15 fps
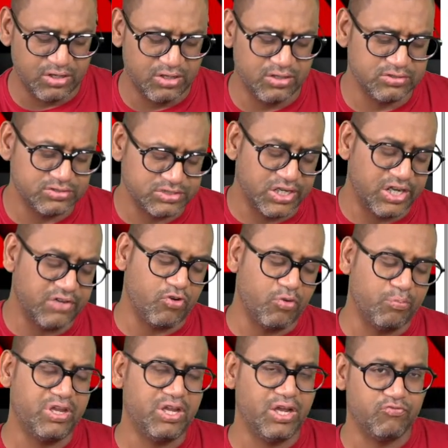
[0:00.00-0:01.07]
study from
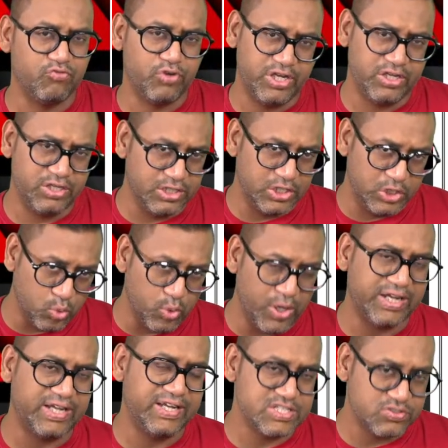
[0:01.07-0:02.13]
me, we do at
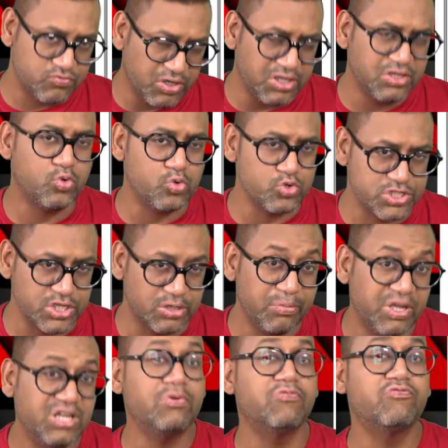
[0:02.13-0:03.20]
least one question,
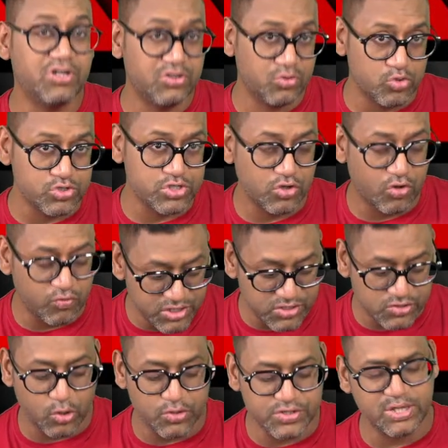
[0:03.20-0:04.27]
minimum one question of this
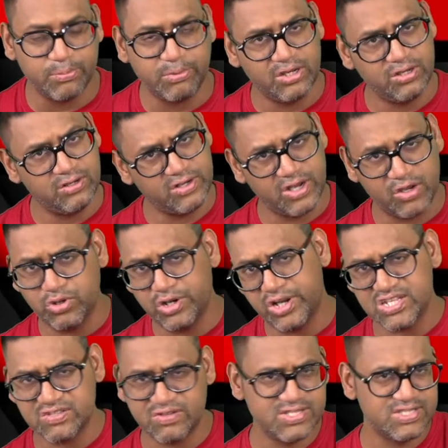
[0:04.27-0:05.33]
concept in regular as
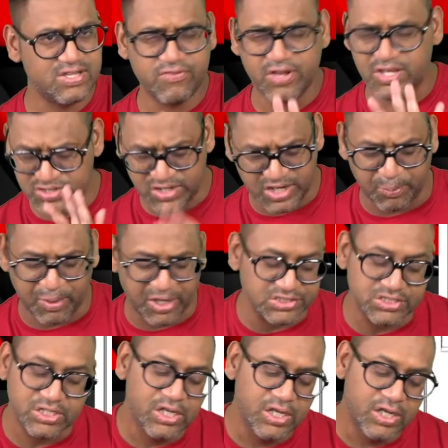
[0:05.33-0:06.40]
well as the fast track batch,
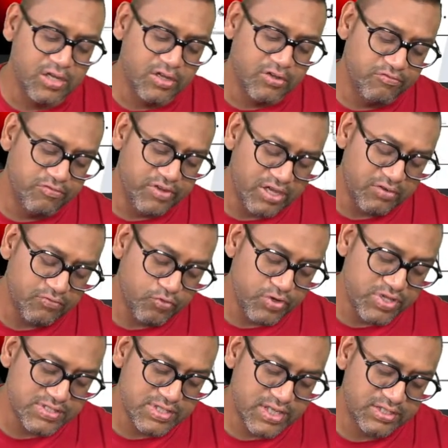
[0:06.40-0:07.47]
where we
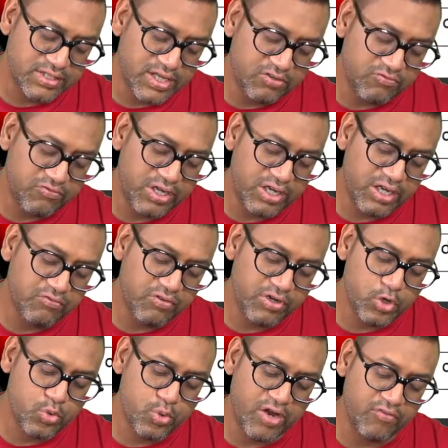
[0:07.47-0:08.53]
say that whenever you
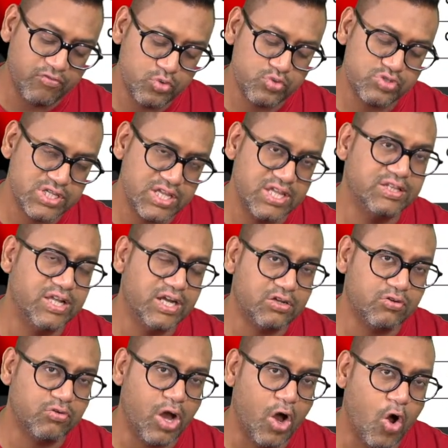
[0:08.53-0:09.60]
have to see that
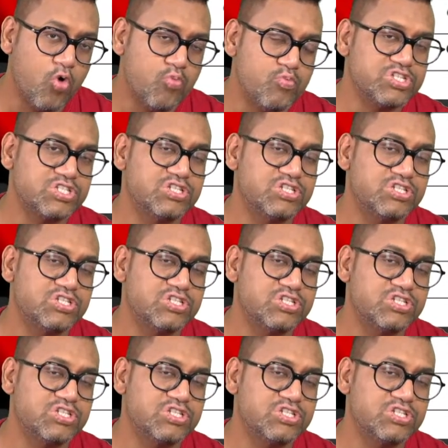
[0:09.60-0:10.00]
how much